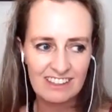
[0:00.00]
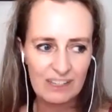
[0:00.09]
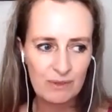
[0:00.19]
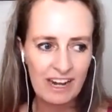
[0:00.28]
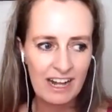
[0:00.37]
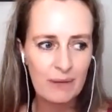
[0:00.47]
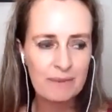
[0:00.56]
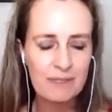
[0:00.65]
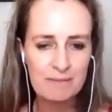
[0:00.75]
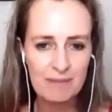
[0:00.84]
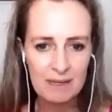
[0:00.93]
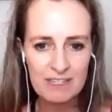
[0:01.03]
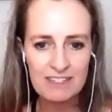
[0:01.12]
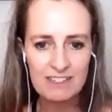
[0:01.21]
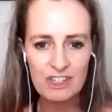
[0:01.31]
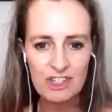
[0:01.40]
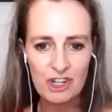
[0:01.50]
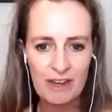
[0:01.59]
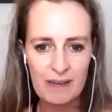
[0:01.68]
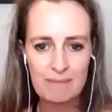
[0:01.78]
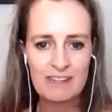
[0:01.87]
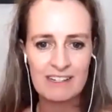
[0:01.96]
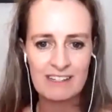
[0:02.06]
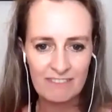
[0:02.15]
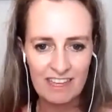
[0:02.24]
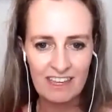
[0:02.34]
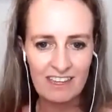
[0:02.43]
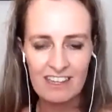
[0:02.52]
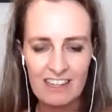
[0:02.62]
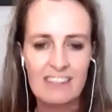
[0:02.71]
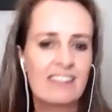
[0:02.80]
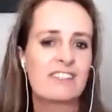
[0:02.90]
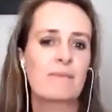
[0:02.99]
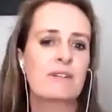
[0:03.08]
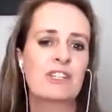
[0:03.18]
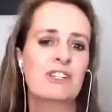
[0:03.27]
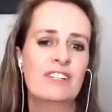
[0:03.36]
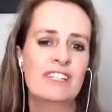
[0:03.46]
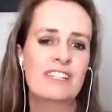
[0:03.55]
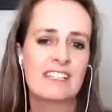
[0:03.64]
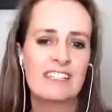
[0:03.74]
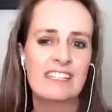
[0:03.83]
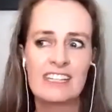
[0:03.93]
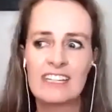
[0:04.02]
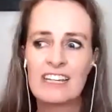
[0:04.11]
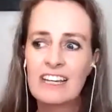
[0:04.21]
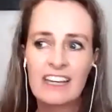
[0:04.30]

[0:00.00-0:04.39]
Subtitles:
that would help them maybe show up, and if they hear this opportunity and see it,